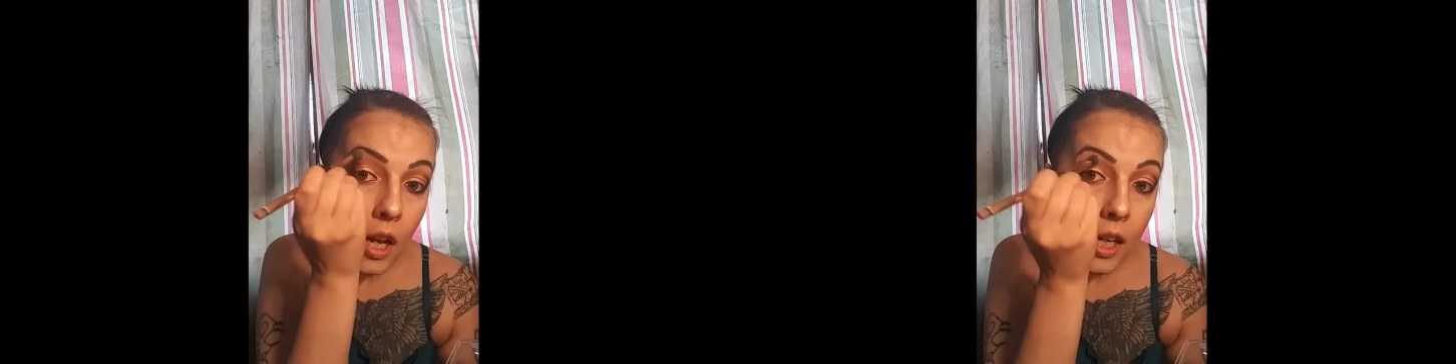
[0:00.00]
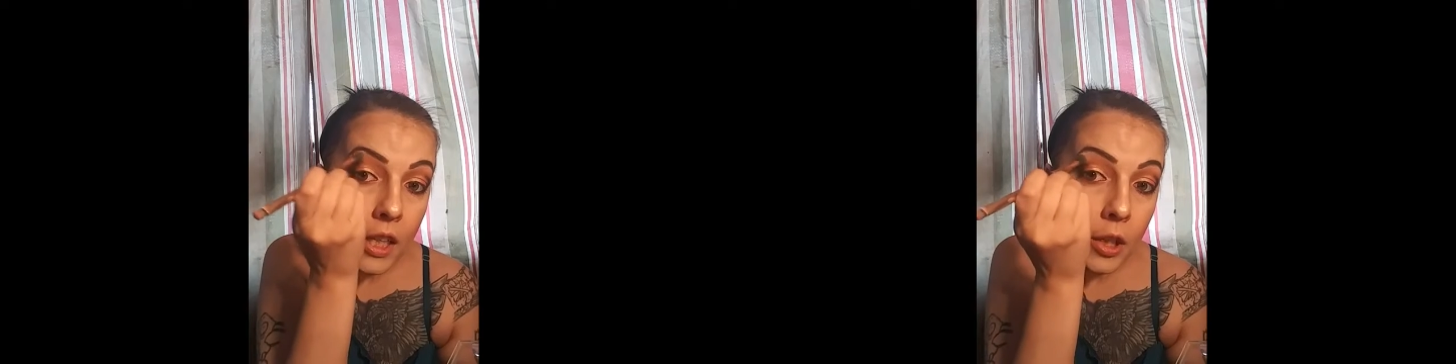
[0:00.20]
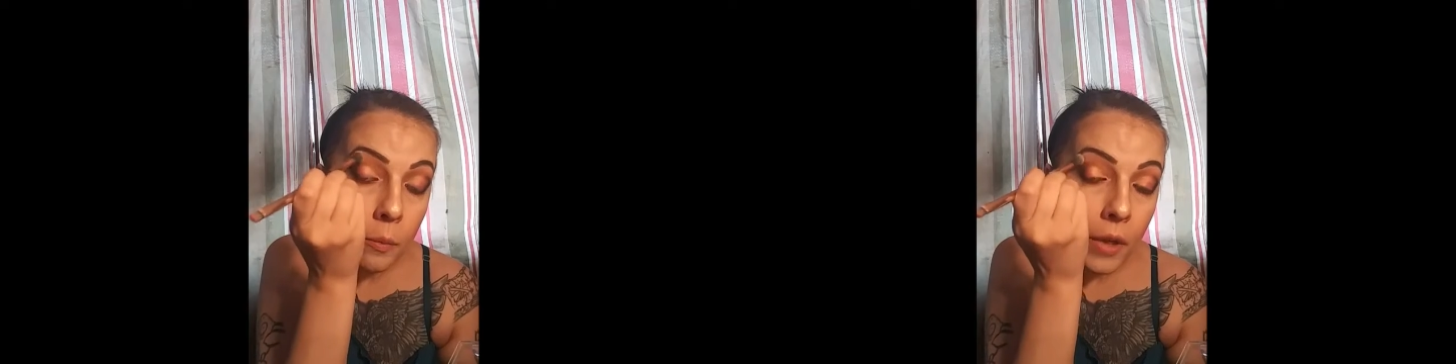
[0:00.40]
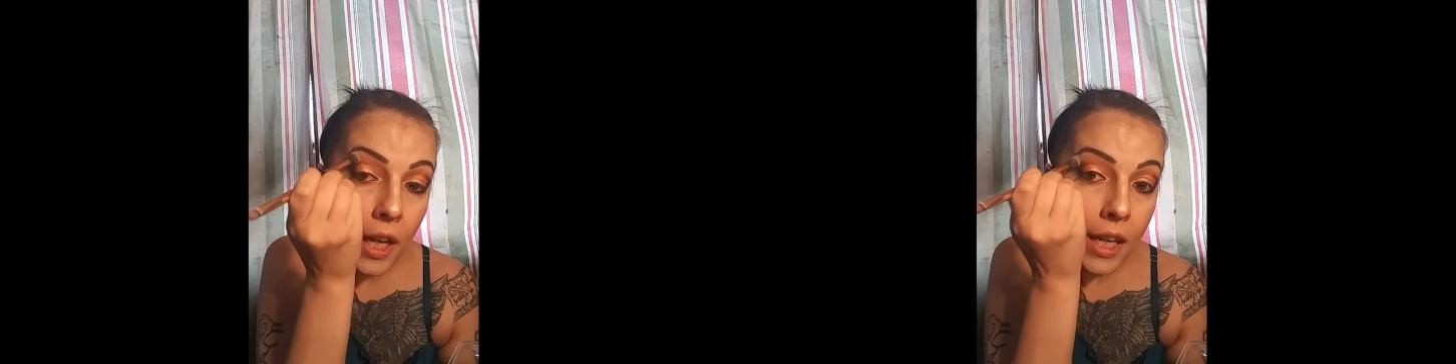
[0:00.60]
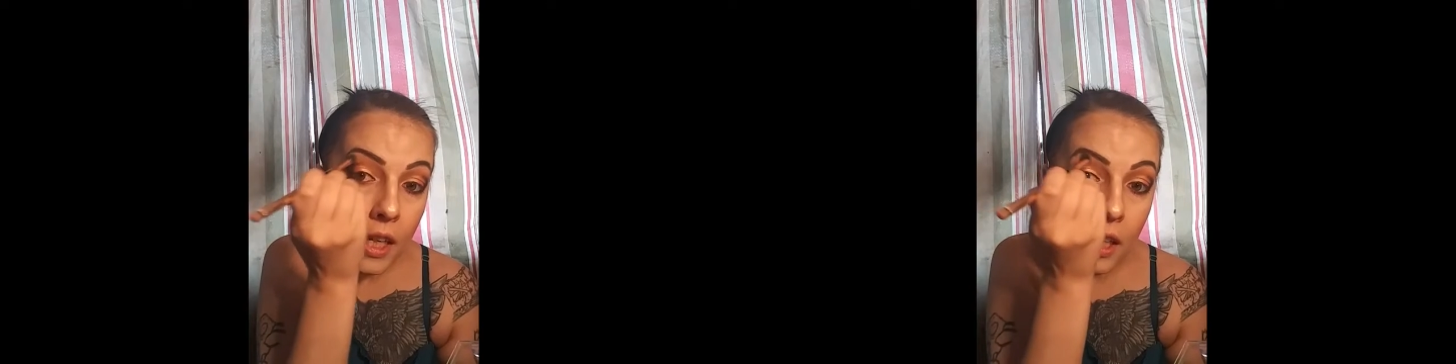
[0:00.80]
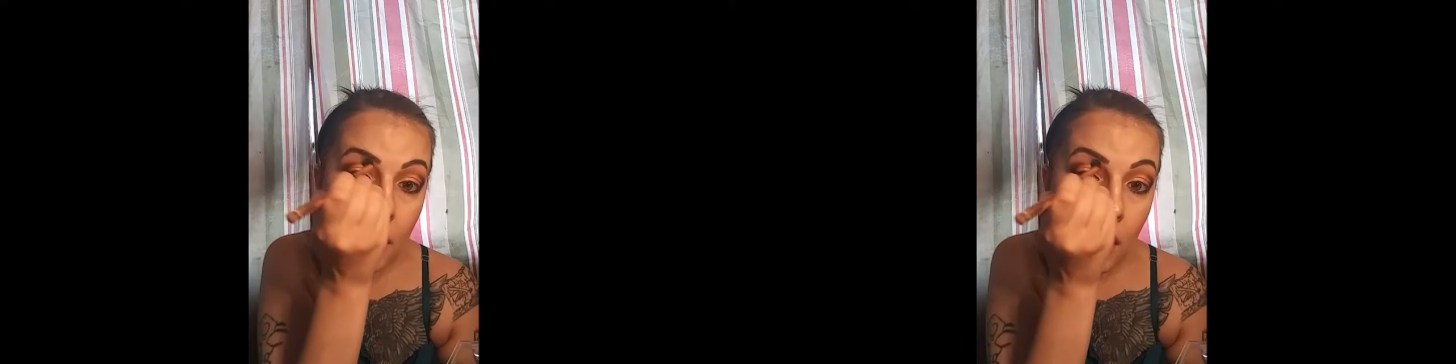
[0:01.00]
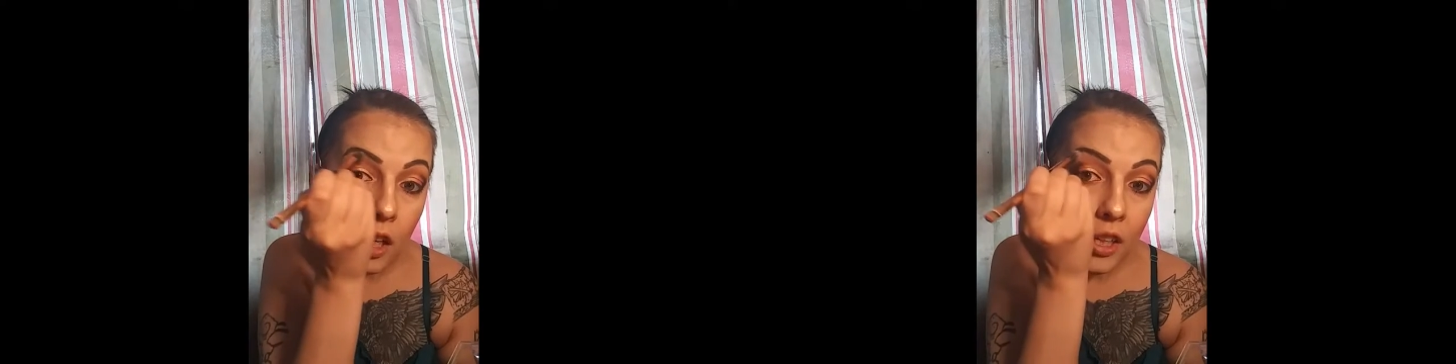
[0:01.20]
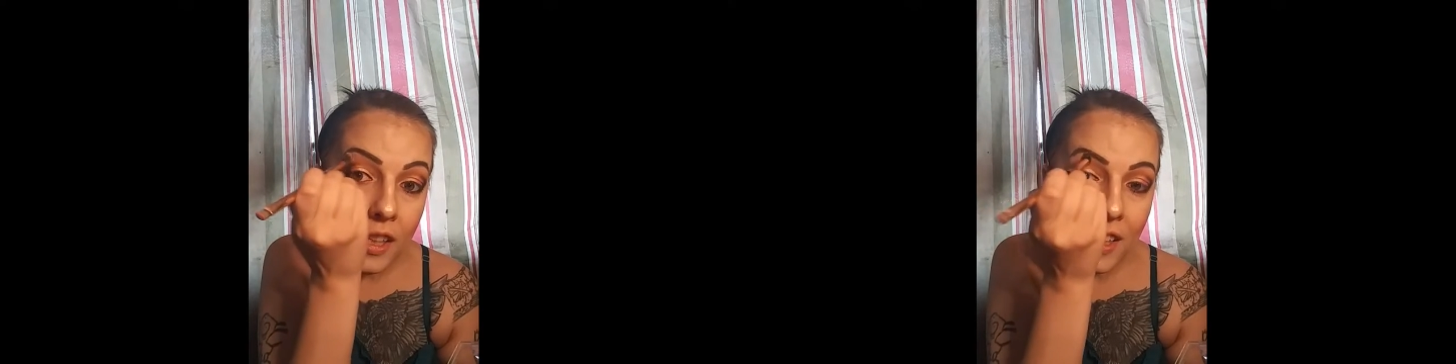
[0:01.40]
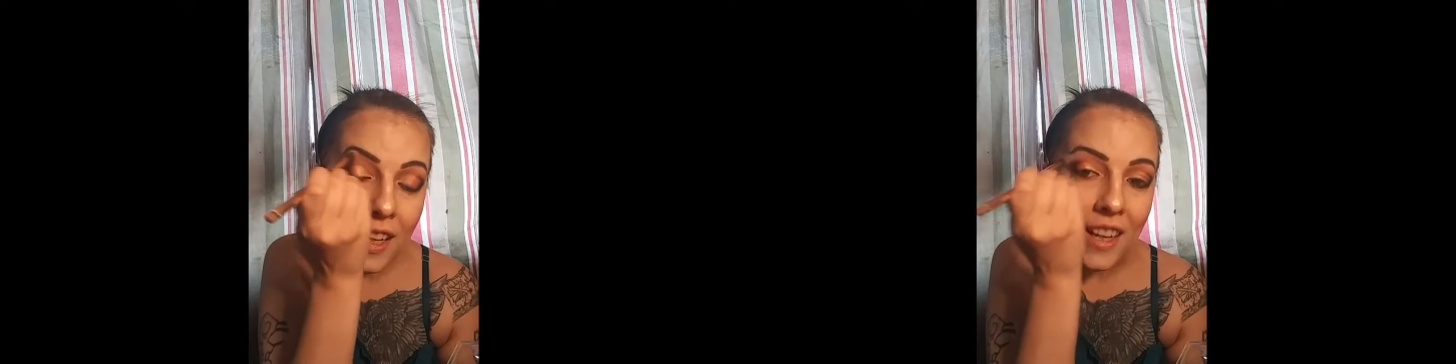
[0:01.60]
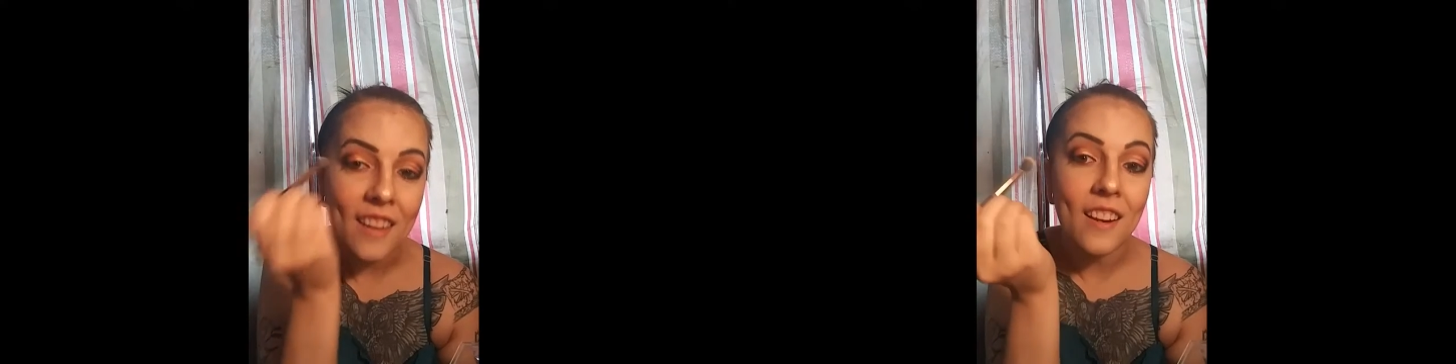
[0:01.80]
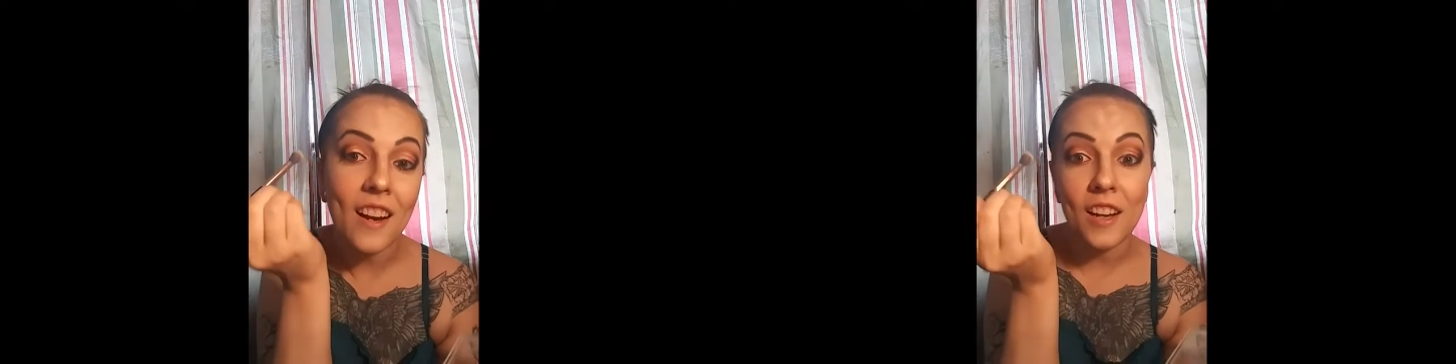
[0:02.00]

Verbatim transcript: illuminating look. Huh?